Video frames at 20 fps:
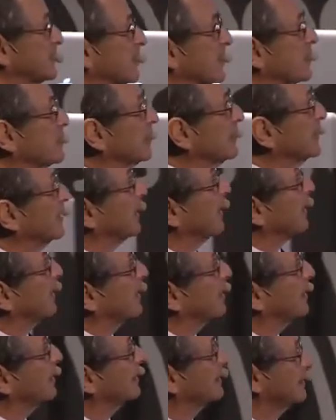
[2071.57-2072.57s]
to go to the
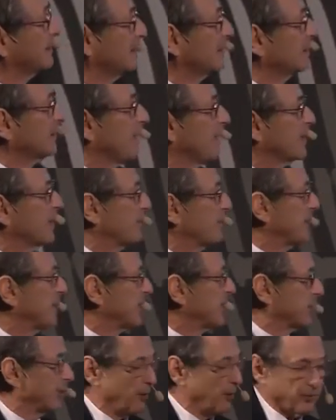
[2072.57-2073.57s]

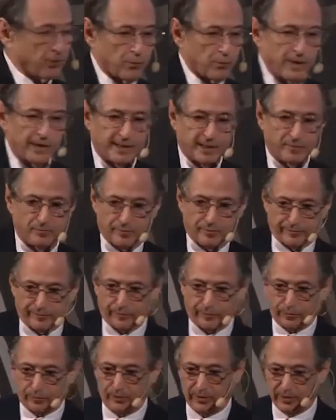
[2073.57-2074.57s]
archipelago on the weekend
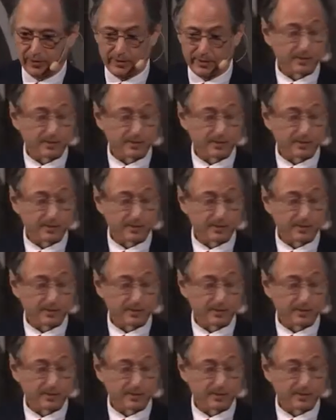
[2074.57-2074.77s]
before.